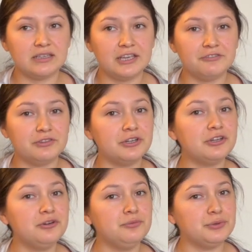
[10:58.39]
if they're
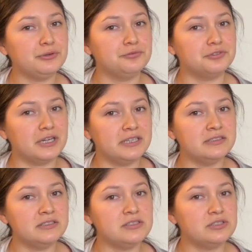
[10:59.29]
your real
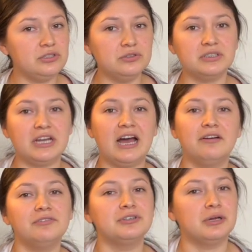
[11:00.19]
friends, you can
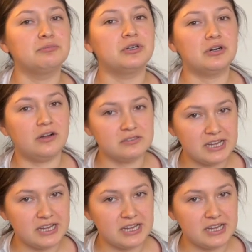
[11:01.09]
have their number on